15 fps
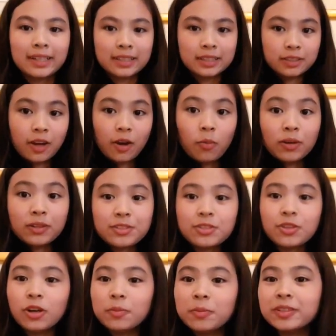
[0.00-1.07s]
So once you
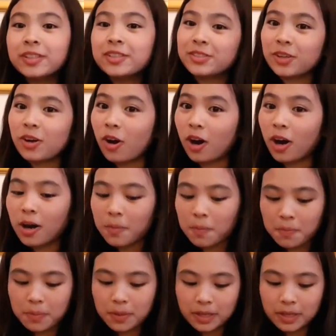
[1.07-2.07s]
open the top,